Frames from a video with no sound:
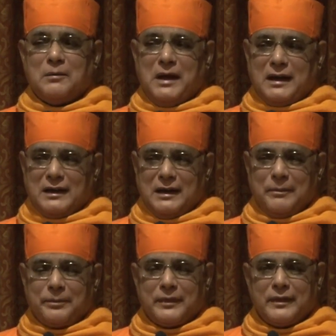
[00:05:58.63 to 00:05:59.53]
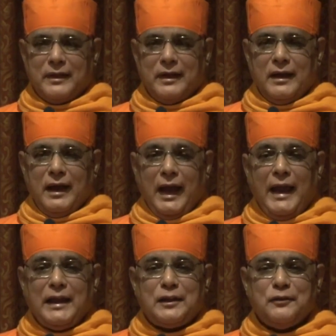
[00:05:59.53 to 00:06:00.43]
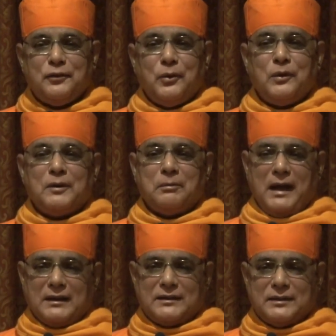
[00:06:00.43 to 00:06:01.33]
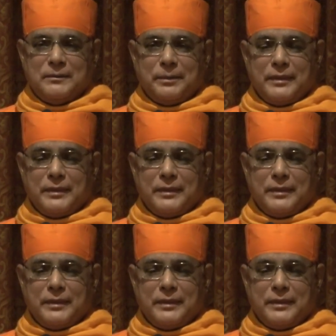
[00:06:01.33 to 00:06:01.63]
Marga, 8-fold paths.